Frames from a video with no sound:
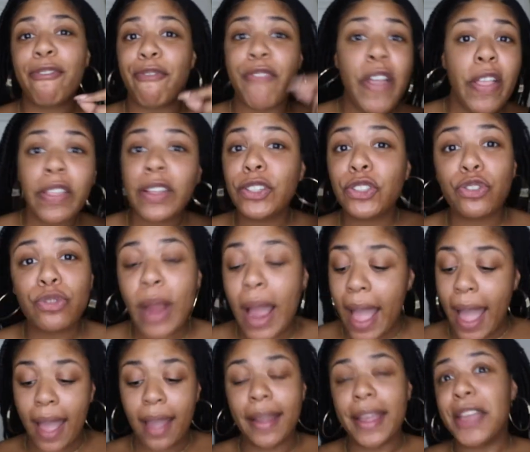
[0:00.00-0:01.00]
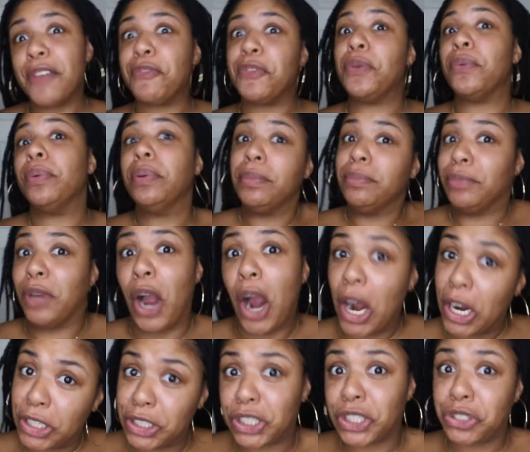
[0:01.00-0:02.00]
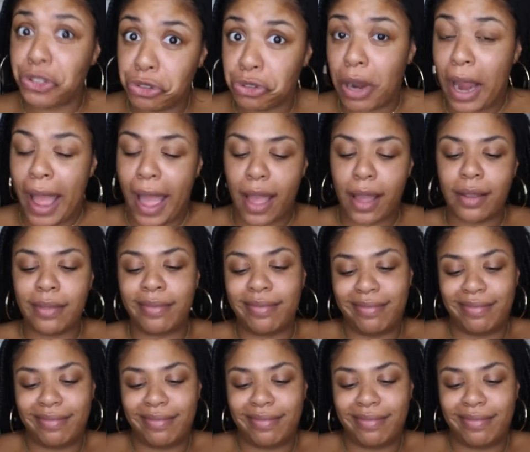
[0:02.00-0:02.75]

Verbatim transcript: feeling dry, if you are just dry,